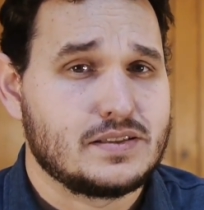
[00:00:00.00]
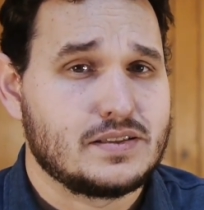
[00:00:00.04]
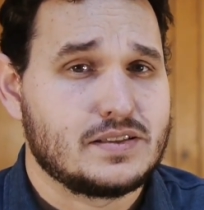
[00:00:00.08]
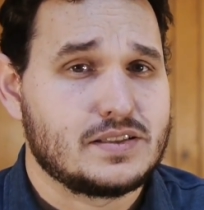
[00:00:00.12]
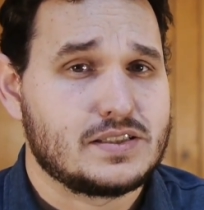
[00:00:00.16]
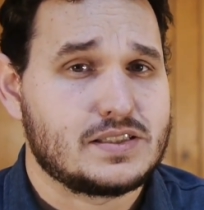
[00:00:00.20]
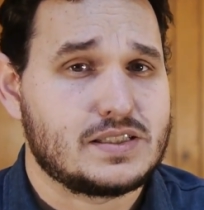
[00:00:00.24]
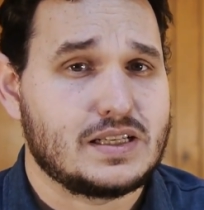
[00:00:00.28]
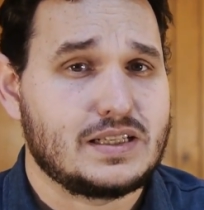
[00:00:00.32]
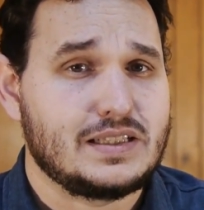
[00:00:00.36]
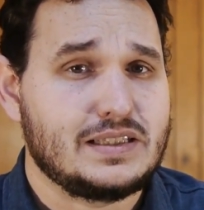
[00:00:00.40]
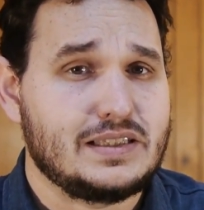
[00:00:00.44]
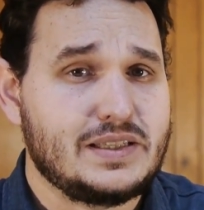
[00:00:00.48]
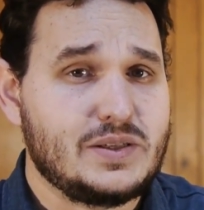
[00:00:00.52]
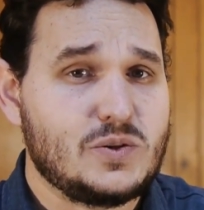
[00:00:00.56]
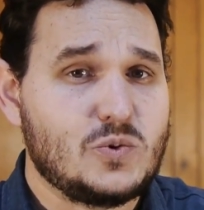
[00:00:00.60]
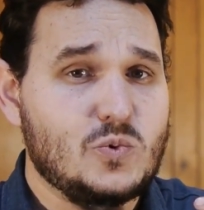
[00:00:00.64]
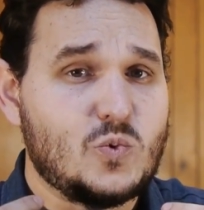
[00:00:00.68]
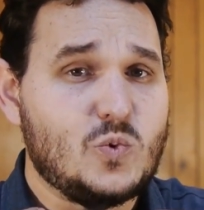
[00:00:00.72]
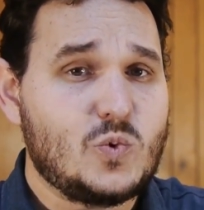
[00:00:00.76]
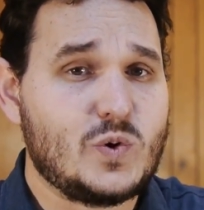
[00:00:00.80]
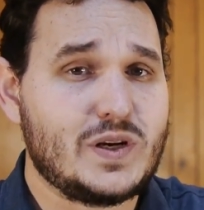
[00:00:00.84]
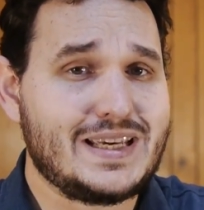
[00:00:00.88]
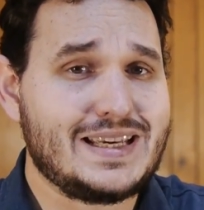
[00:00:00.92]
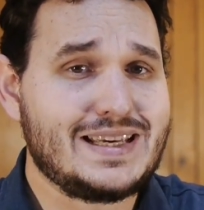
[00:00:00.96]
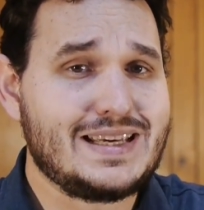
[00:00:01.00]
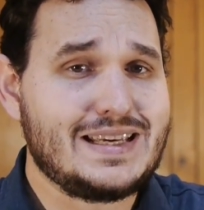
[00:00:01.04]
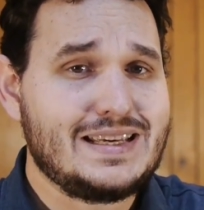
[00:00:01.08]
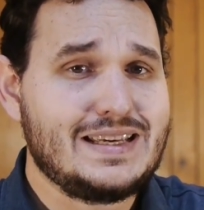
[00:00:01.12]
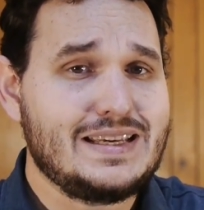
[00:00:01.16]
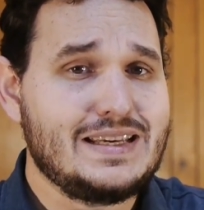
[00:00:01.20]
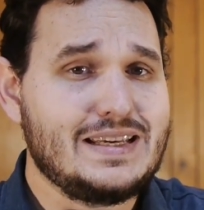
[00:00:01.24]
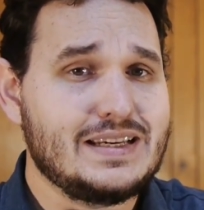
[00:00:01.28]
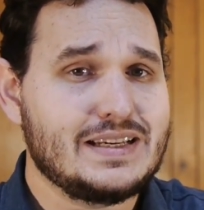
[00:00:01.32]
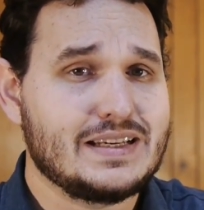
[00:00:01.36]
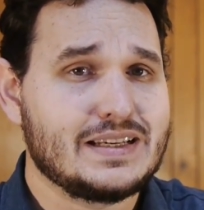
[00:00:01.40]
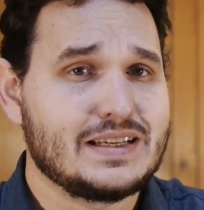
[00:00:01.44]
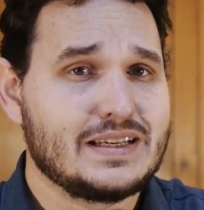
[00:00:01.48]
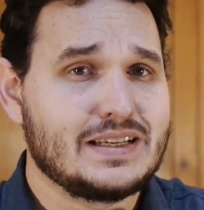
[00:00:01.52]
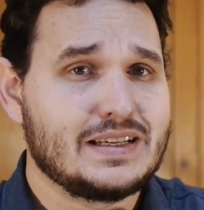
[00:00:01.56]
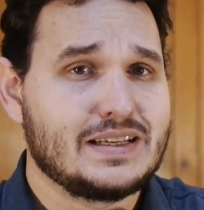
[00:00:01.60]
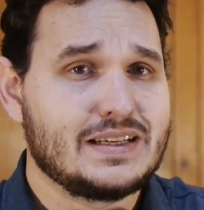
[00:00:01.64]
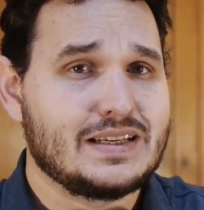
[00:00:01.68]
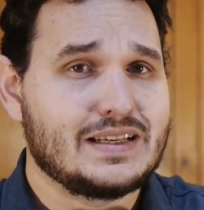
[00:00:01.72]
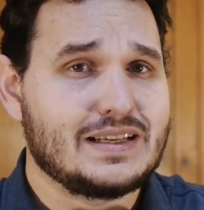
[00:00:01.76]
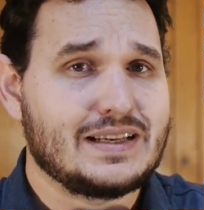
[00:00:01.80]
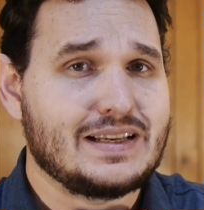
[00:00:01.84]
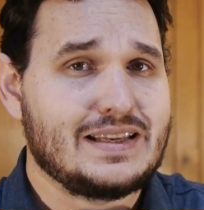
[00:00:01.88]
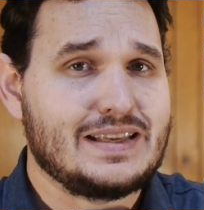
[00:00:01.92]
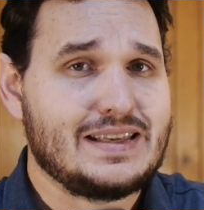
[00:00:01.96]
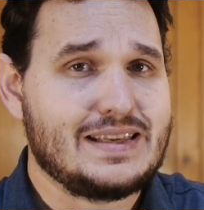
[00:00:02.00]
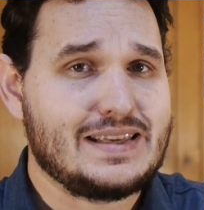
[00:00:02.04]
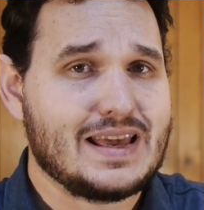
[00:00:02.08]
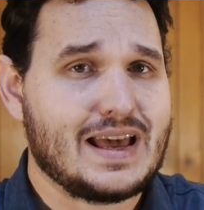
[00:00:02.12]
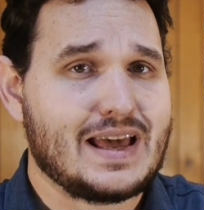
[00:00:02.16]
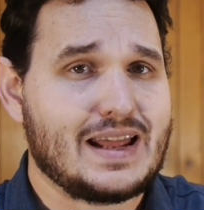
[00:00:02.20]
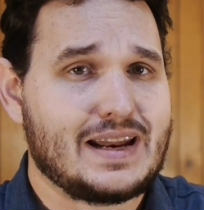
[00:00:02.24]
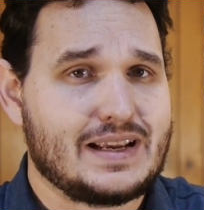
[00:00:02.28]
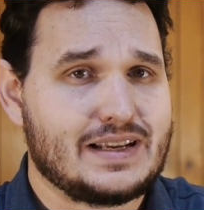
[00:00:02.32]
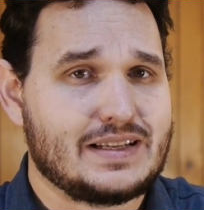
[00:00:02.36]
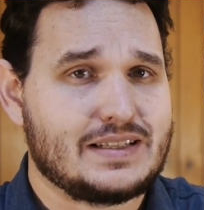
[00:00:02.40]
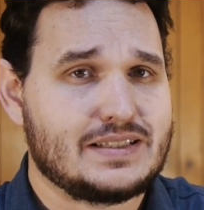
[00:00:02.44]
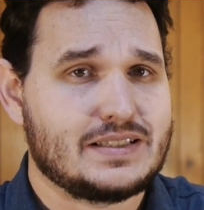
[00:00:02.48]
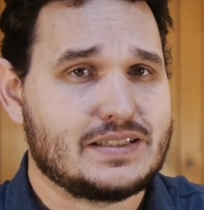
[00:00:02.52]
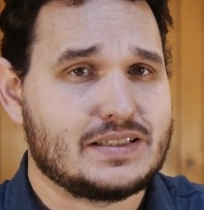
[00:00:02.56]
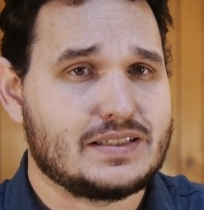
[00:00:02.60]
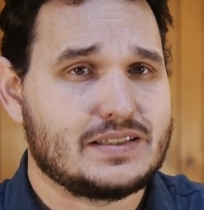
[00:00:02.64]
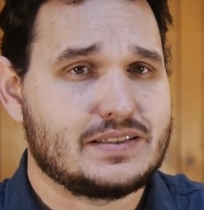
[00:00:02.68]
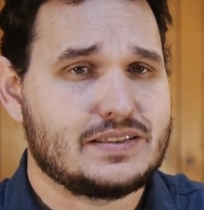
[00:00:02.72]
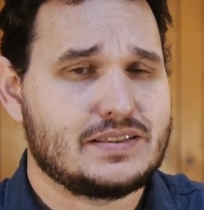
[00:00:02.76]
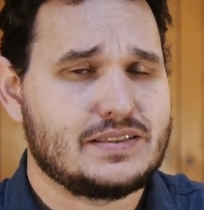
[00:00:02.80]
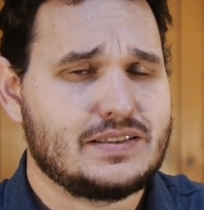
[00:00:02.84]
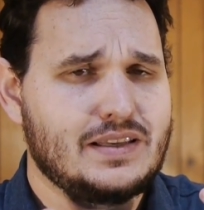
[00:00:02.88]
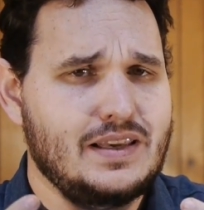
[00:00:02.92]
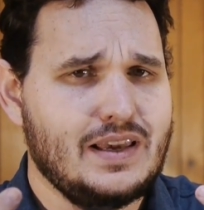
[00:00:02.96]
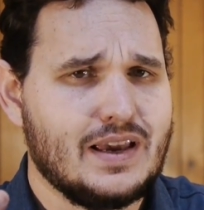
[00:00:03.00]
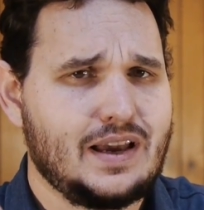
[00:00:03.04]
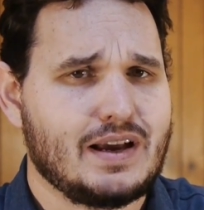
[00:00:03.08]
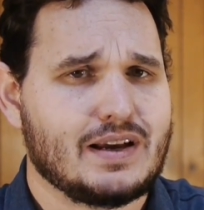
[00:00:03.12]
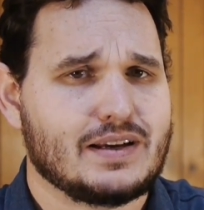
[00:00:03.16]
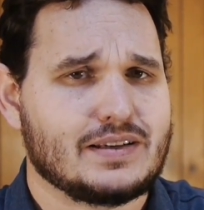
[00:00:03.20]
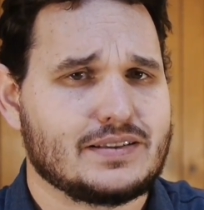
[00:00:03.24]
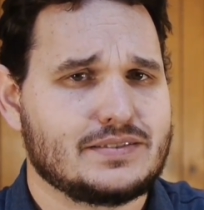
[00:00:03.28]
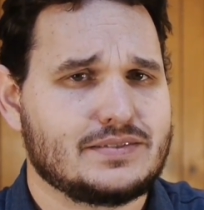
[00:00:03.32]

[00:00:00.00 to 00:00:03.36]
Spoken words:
Suddenly we get it. Yeah,